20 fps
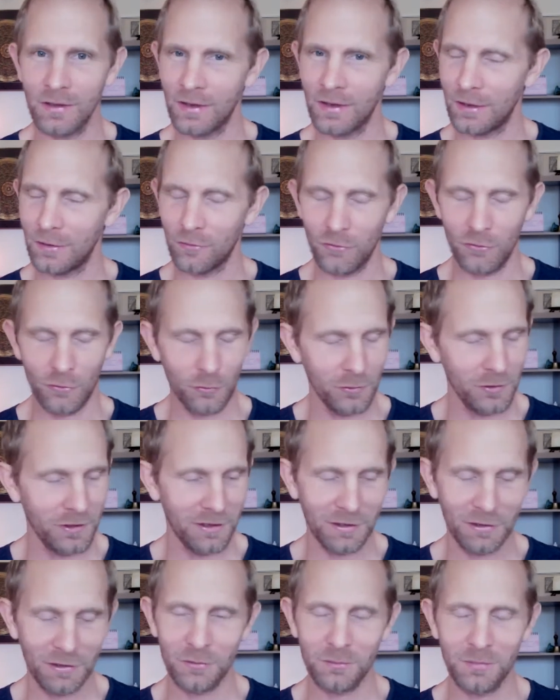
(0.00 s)
and I
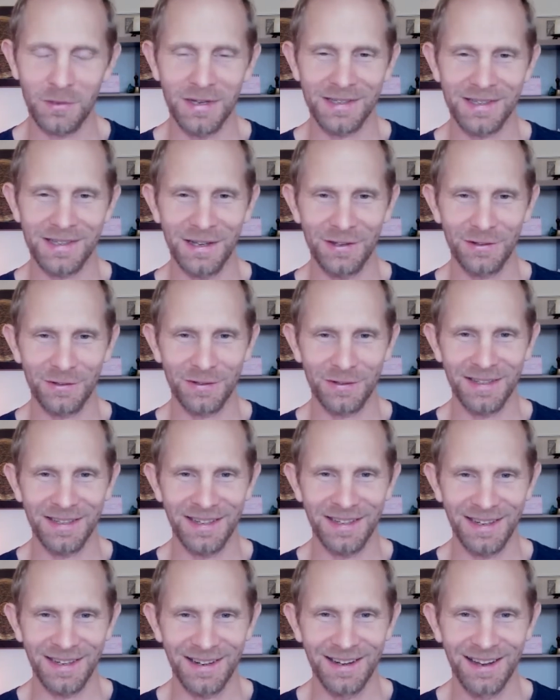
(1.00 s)
fully include myself
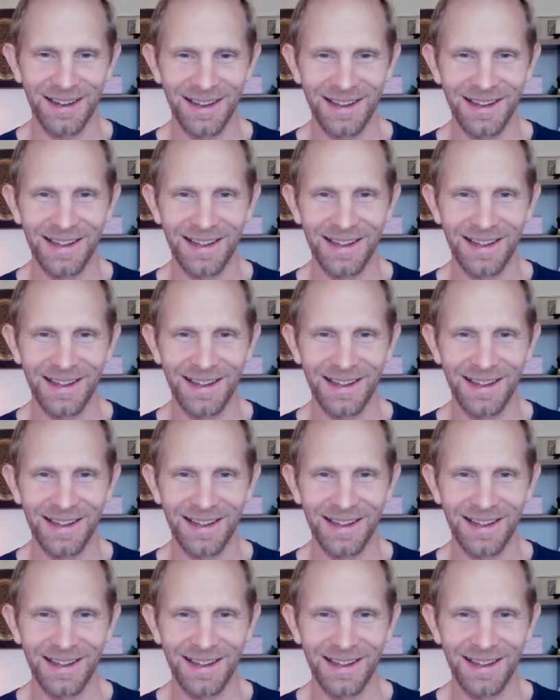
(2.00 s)
in here,